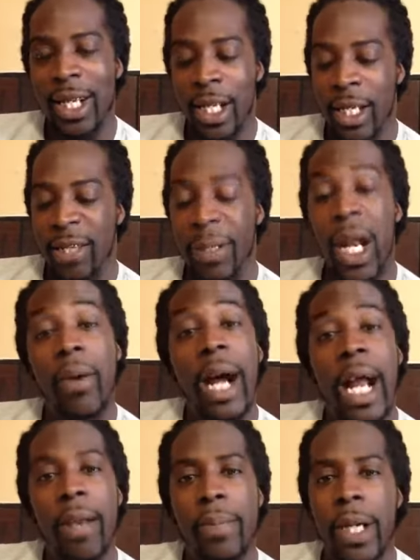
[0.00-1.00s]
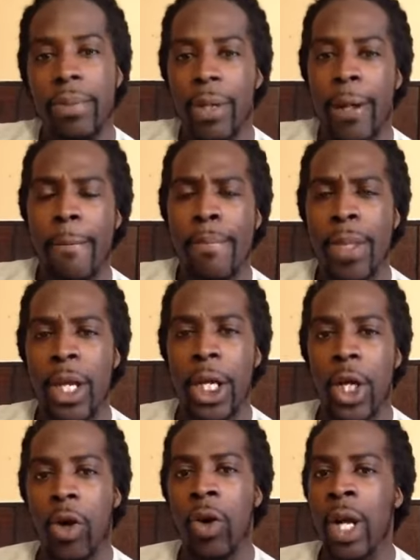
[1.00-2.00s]
It's been a while, people. You
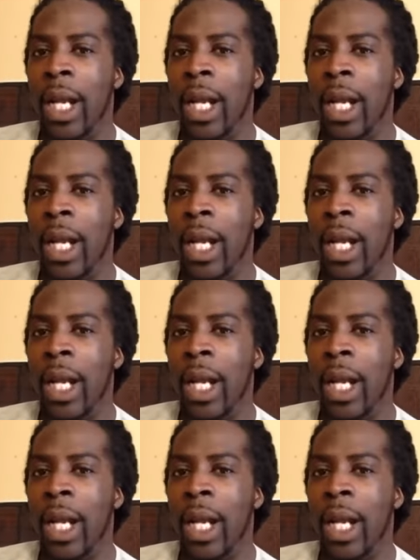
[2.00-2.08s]
know,